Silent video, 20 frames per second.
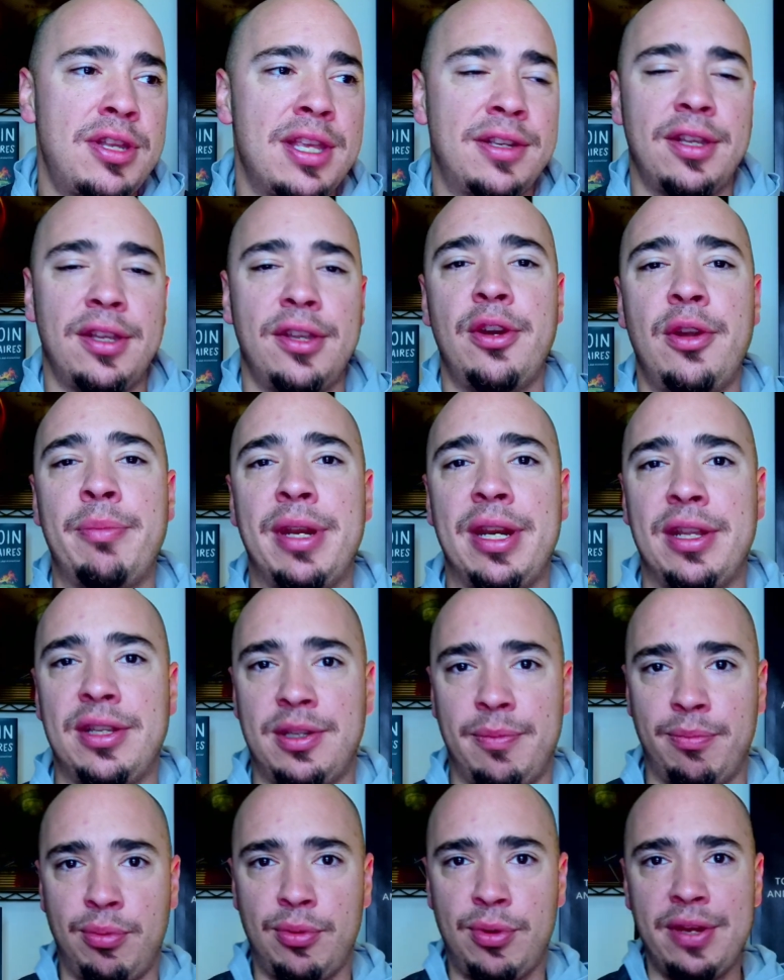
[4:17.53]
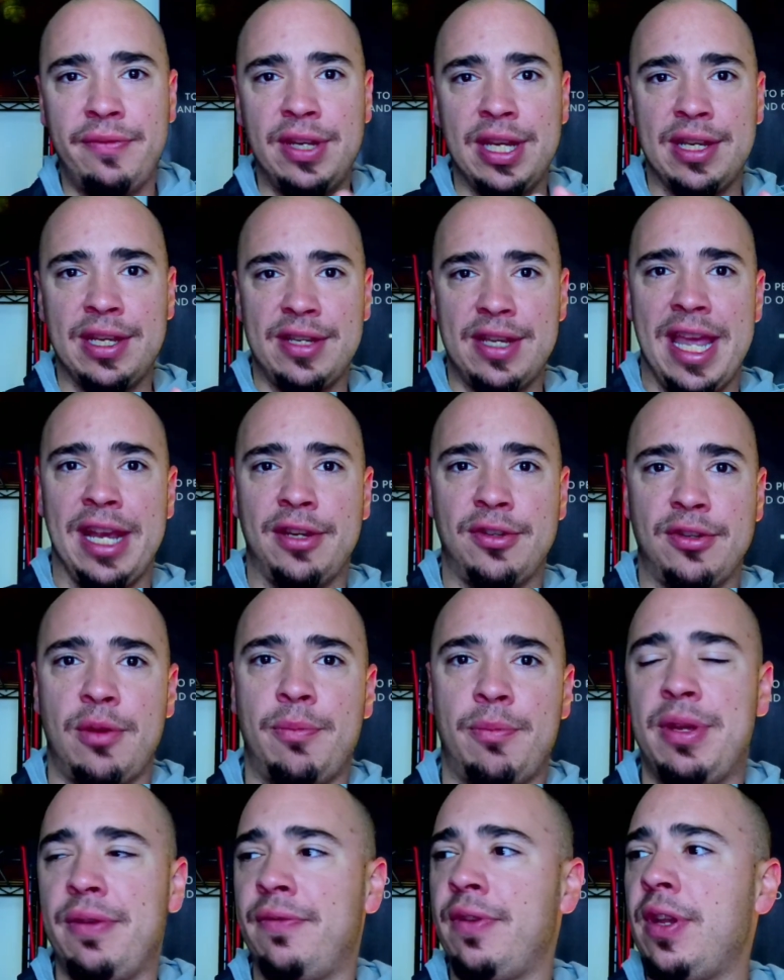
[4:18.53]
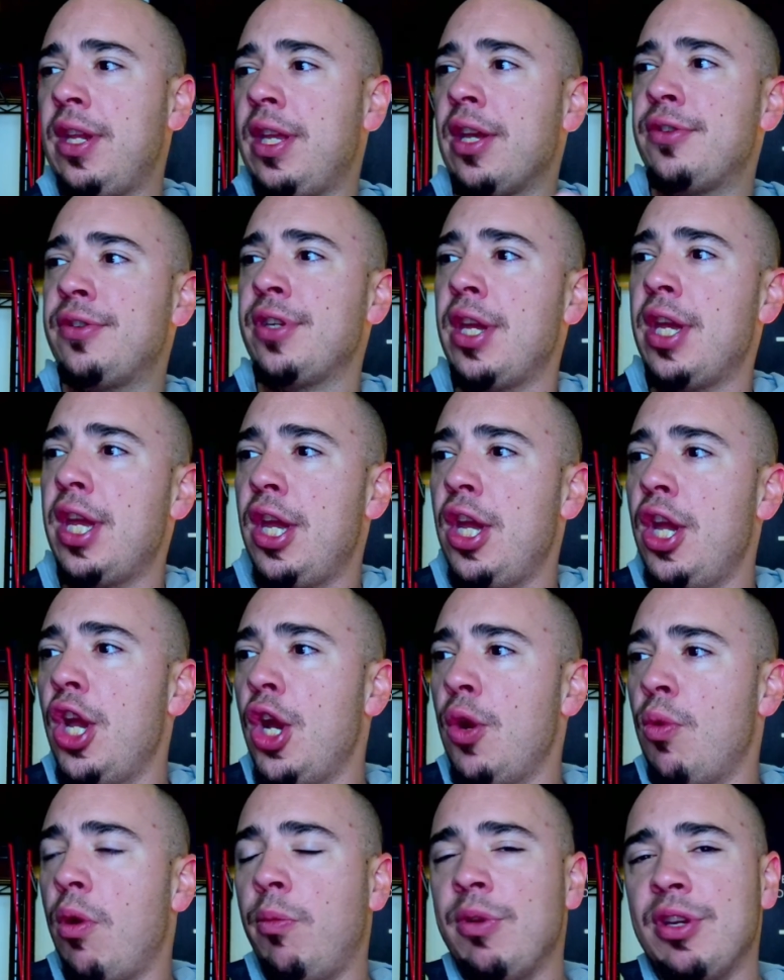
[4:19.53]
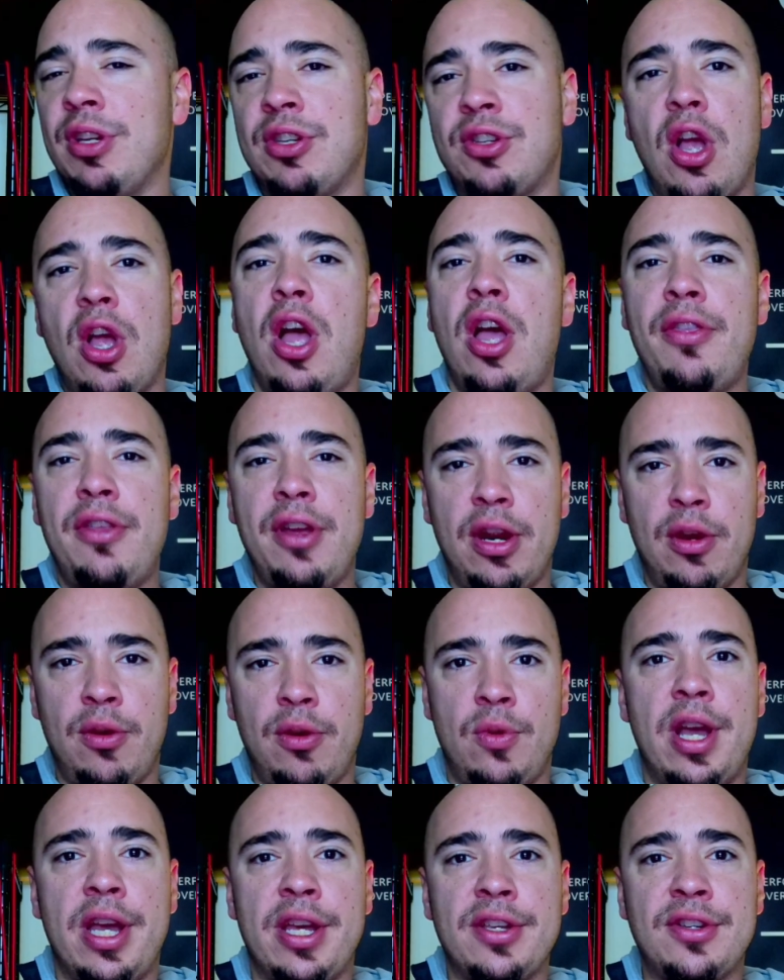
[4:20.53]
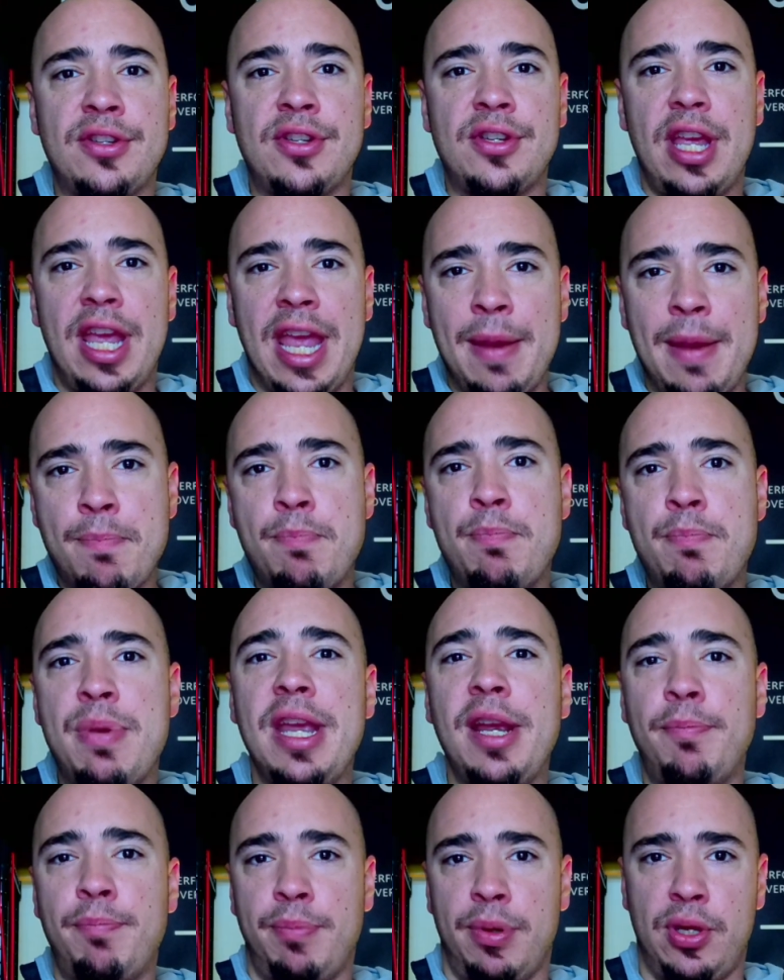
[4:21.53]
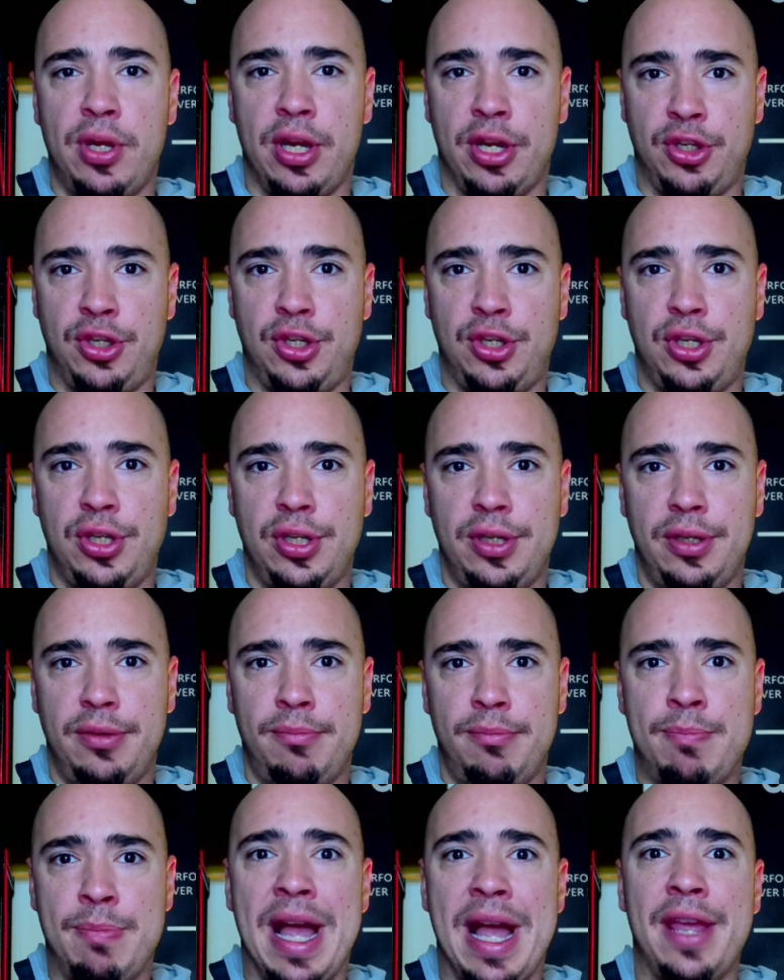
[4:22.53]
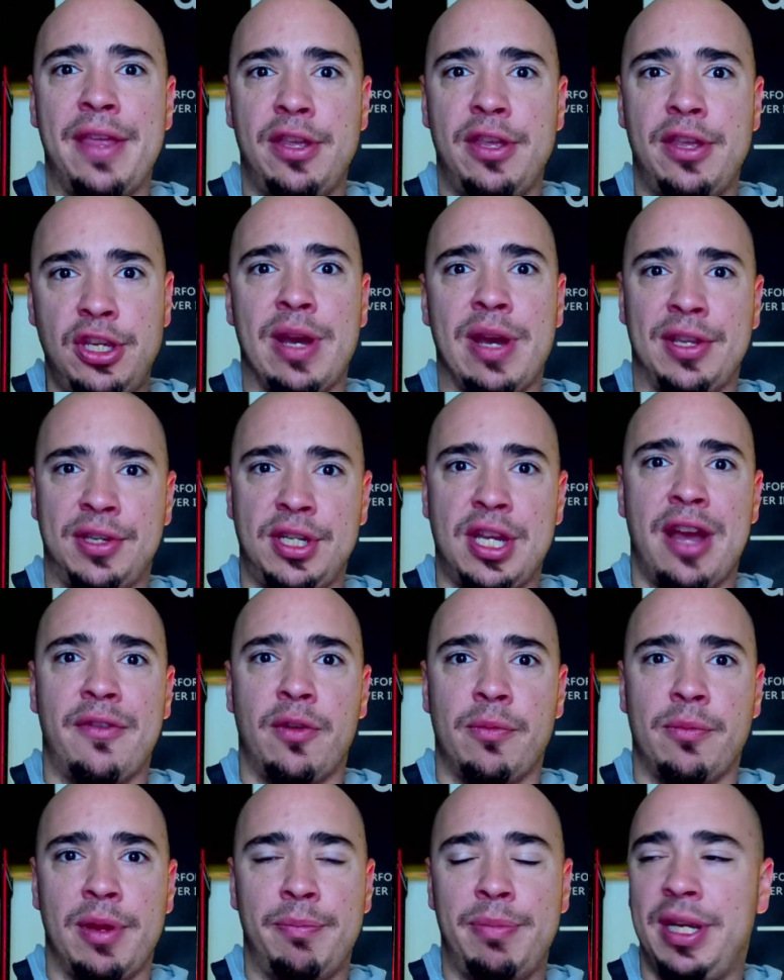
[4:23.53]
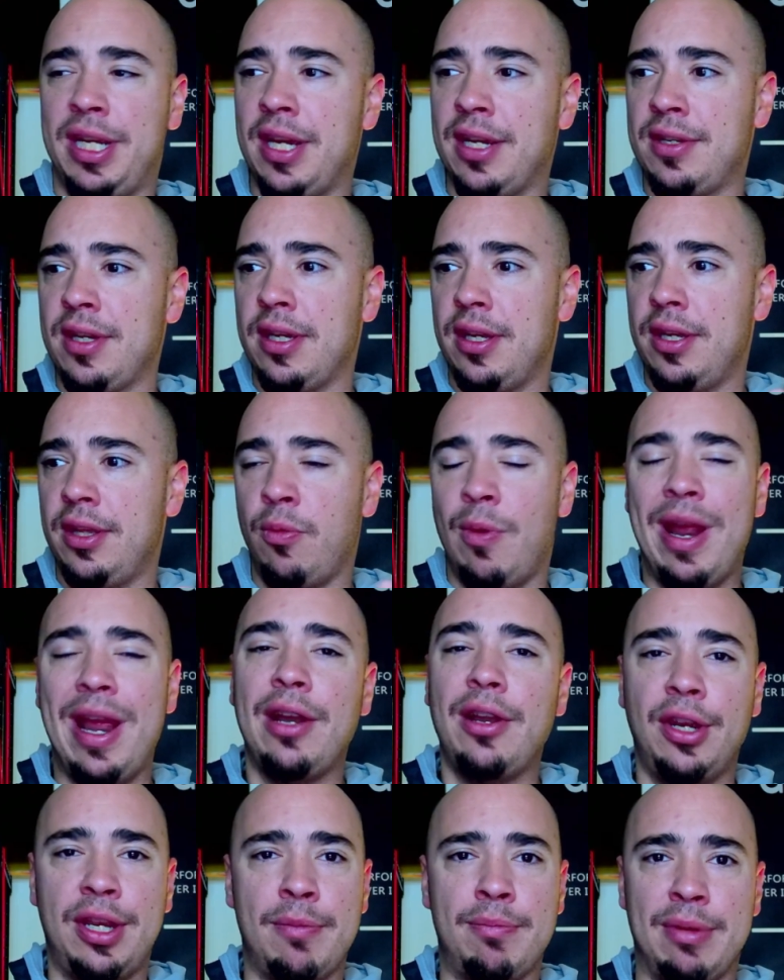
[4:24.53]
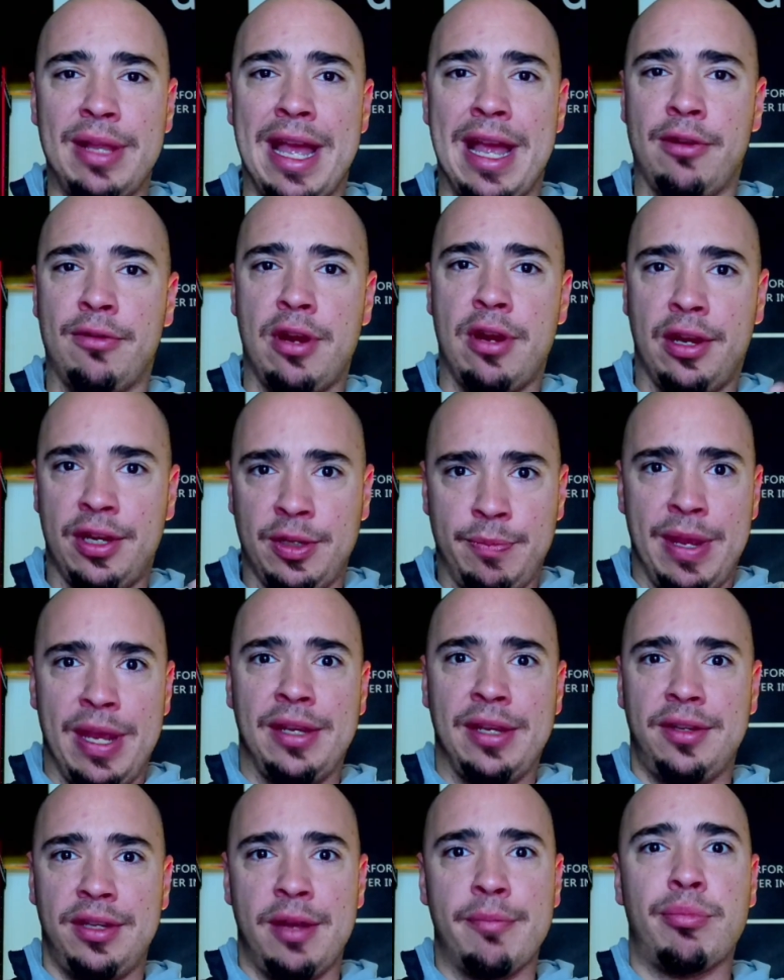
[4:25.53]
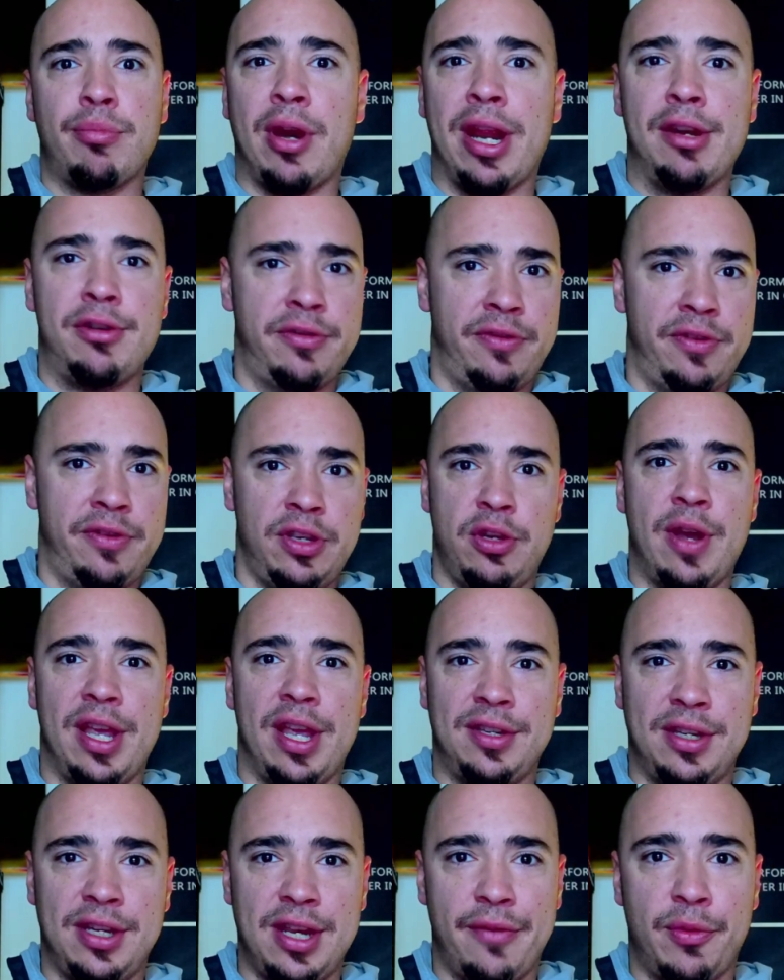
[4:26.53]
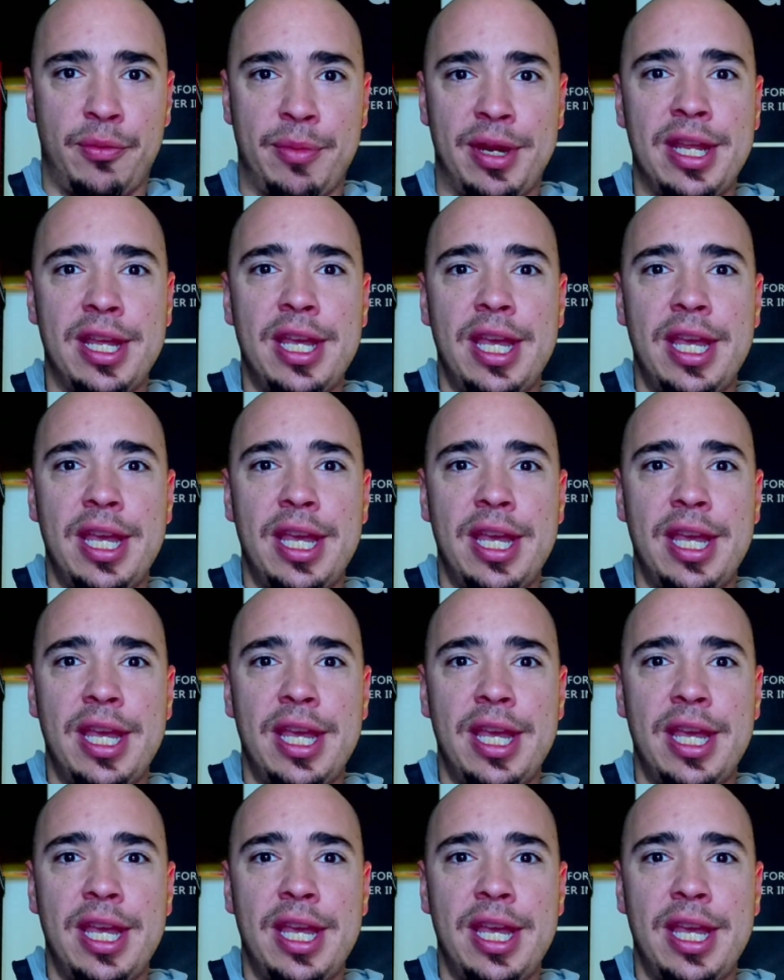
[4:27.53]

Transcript: a little bit in some previous XRP videos, what we saw there was a big push by the U.S. government, because the way I look at BlackRock is basically a branch of the U.S. government.